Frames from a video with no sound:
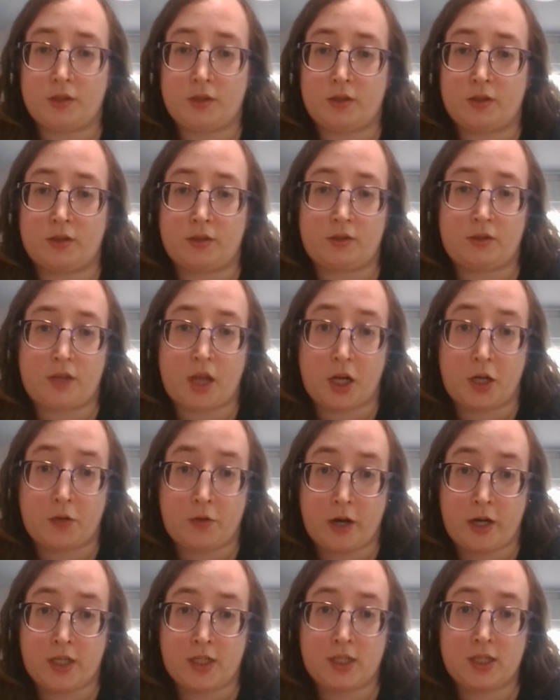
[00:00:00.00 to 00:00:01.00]
the side
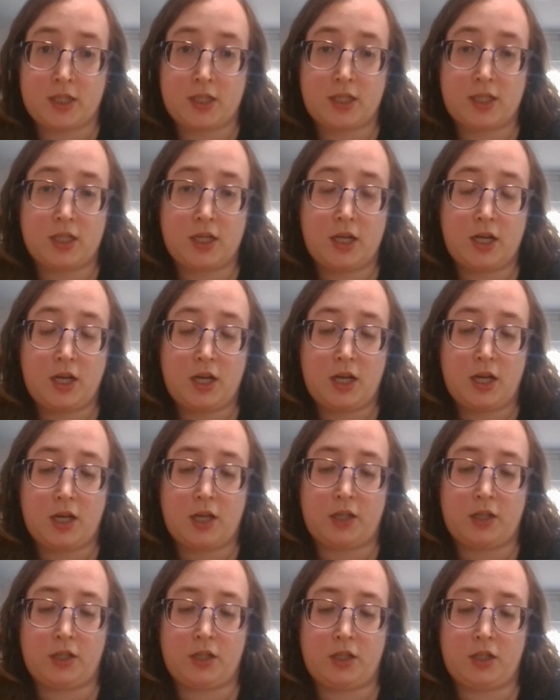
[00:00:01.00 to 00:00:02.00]
quests,
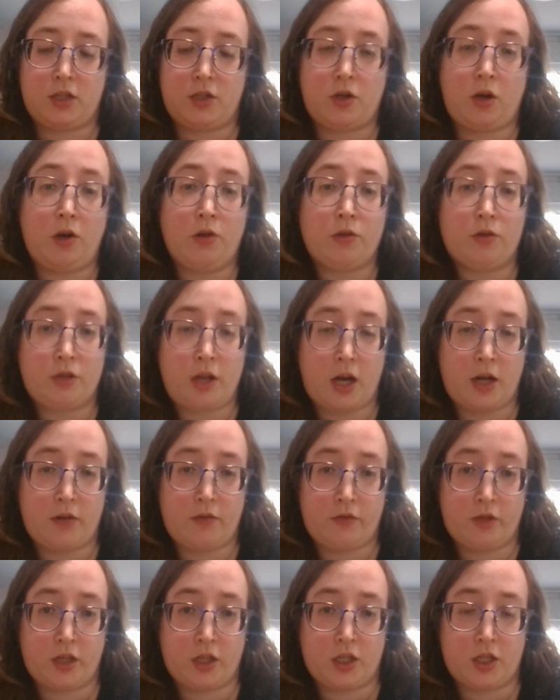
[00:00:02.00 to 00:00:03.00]
and you need to go to
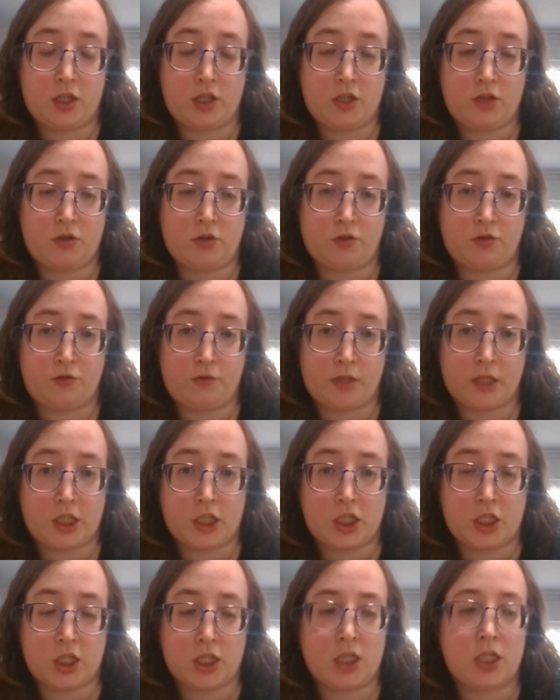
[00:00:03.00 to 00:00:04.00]
those
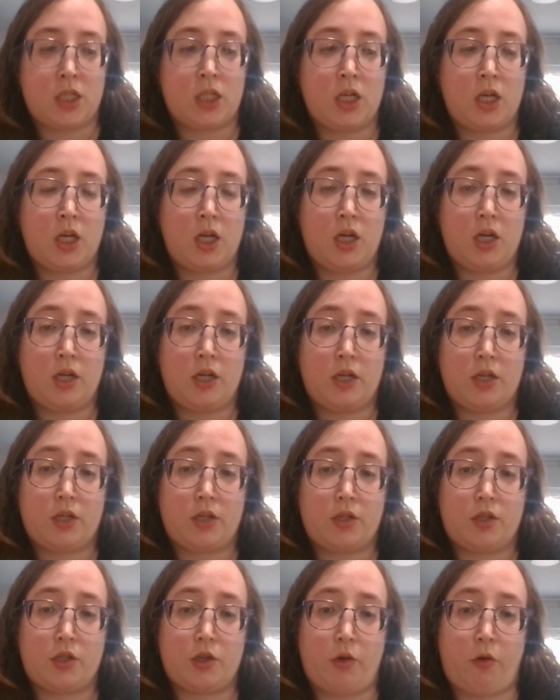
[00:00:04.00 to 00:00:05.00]
villages
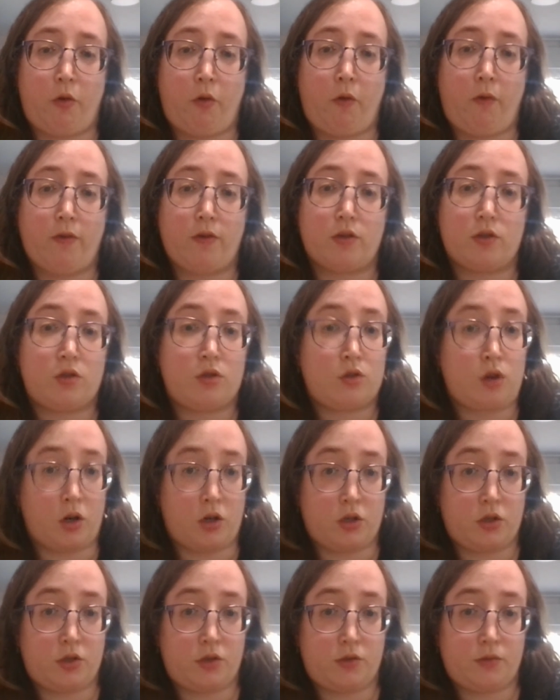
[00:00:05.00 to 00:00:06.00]
to
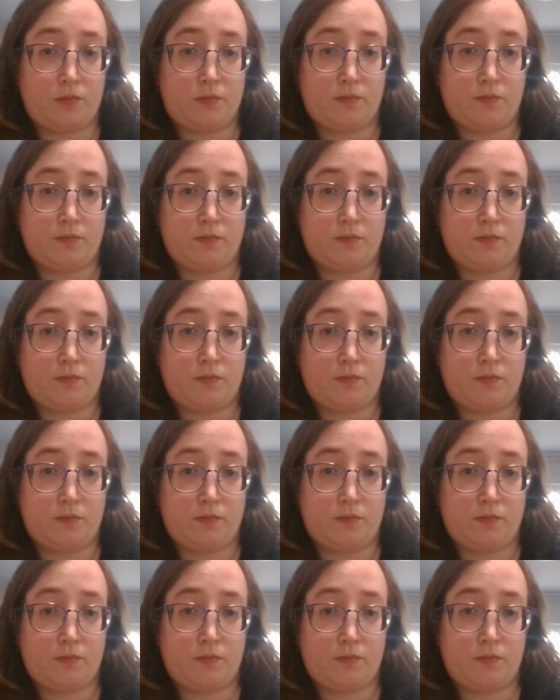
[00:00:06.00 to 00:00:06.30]
start